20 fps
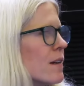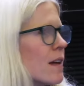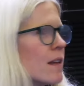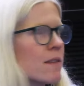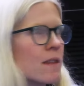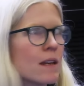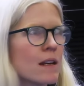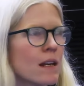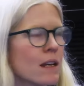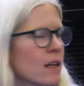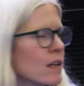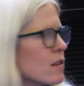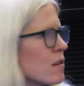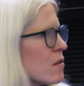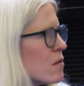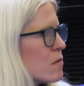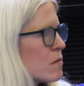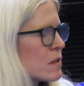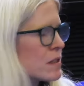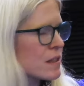And then it could
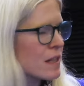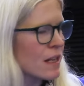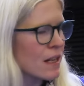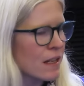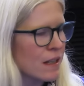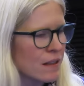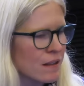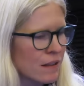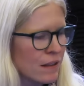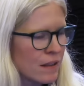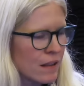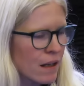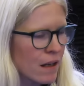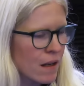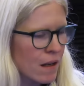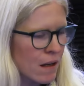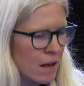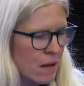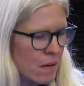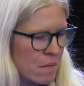use the
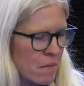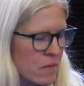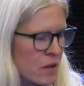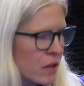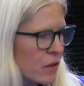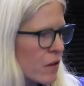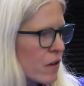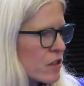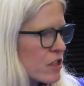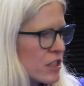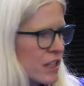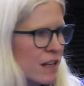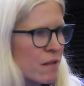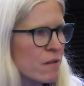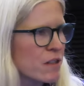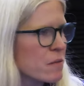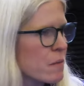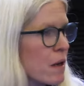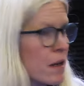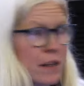large
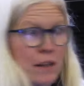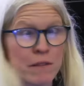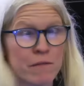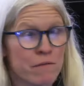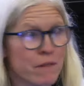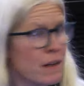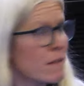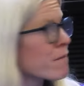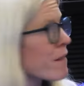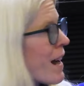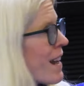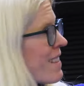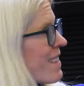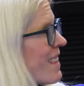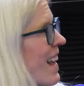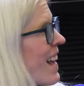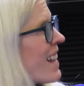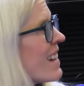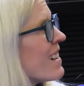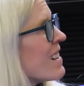language model to rewrite that